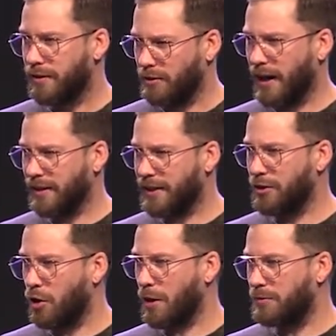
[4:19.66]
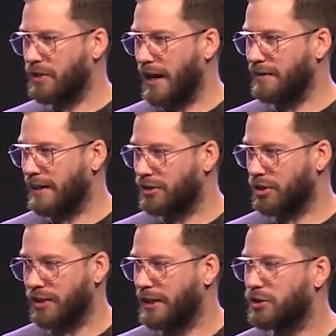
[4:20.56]
Right? Like you know what I'm saying? Like it's
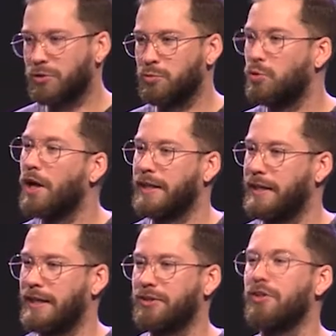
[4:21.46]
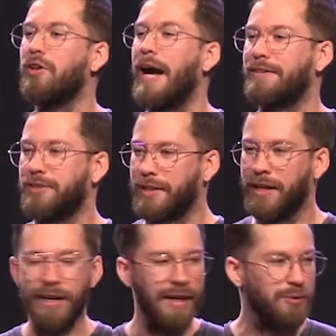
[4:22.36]
just it's just running. It's classic.
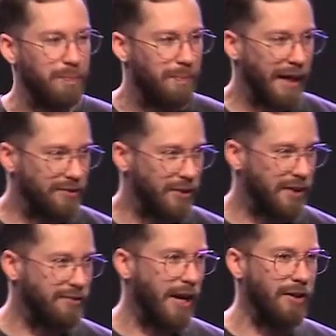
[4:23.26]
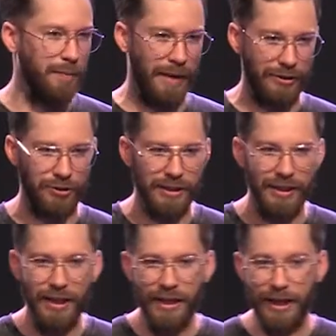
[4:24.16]
It's basic. It's elementary.
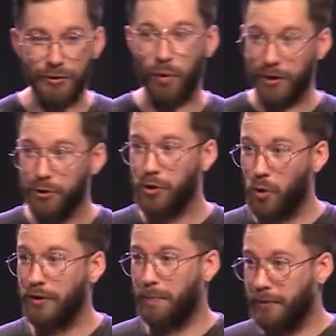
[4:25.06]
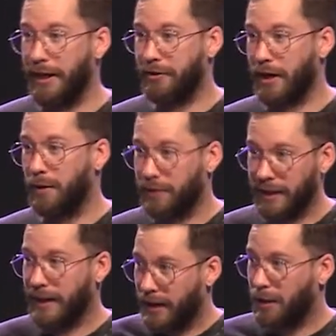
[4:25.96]
It's what you do on the playground
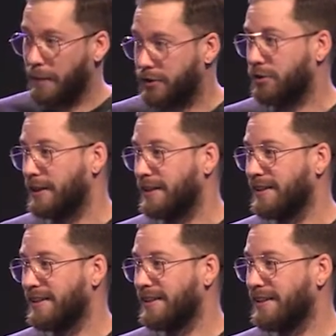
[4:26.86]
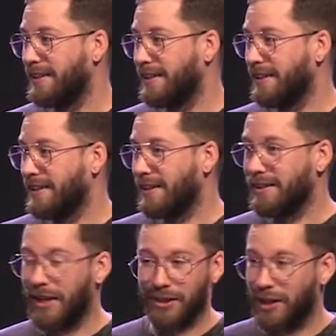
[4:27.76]
in elementary.
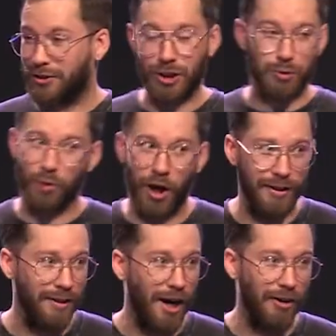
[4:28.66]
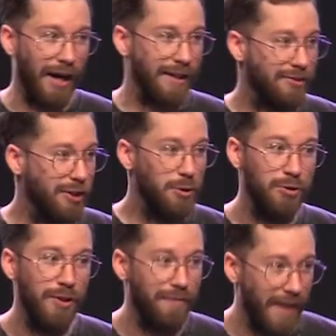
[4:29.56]
Like let's just run. All right? Let's see
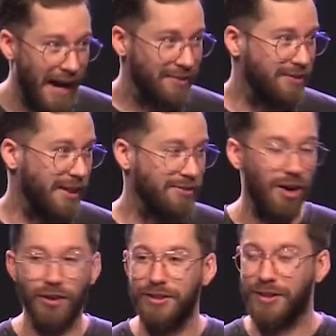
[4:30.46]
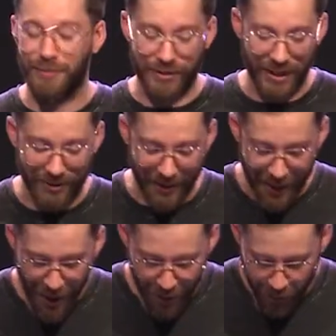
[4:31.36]
who's the fastest. All these different things. Like
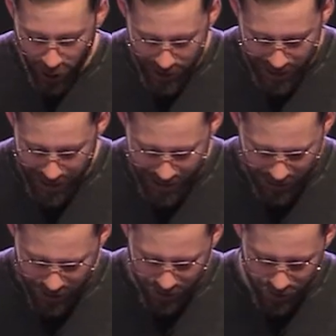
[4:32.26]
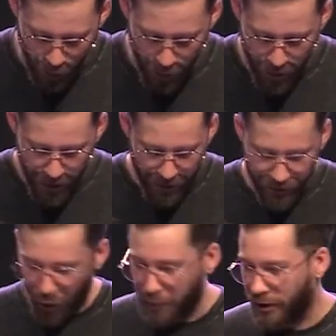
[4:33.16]
running is just so
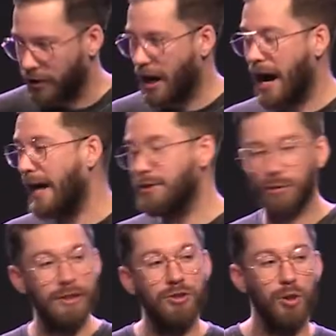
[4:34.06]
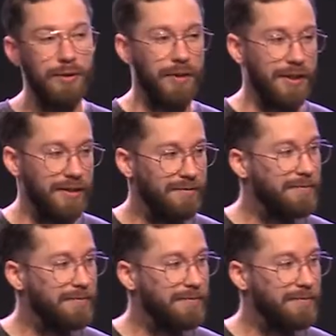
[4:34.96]
so pure. I don't enjoy running.